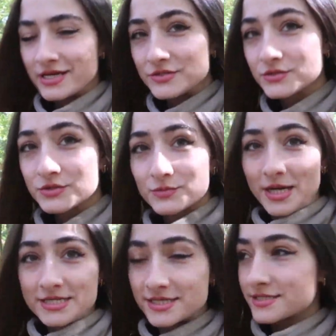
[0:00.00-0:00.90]
I took two
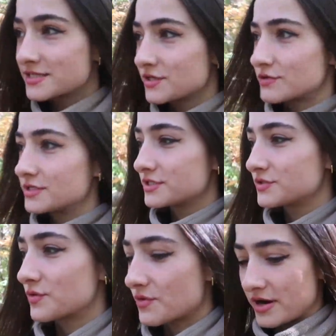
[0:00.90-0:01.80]
buses in order
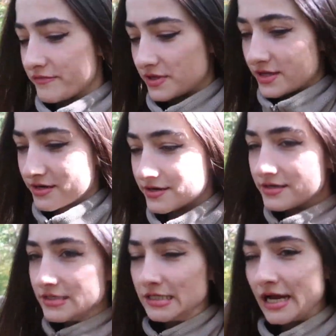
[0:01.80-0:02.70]
to arrive here.
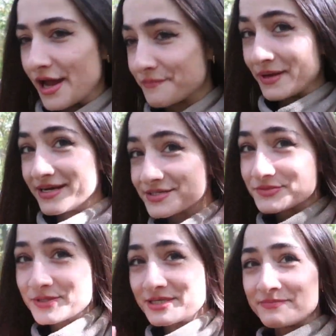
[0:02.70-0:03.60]
I managed with the